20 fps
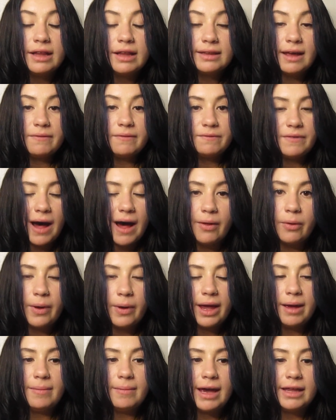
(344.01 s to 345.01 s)
that follow
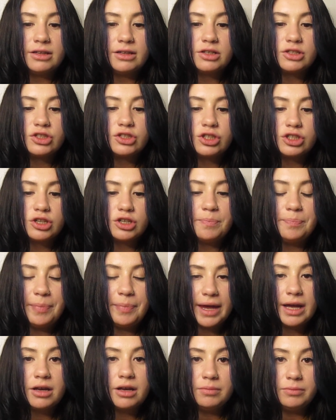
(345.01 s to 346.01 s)
him and there's such a
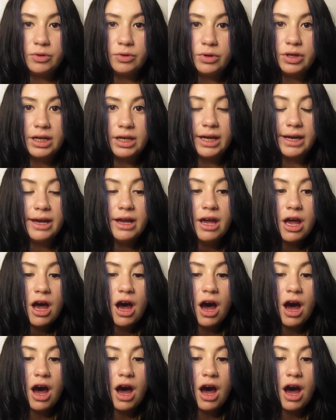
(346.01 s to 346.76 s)
big community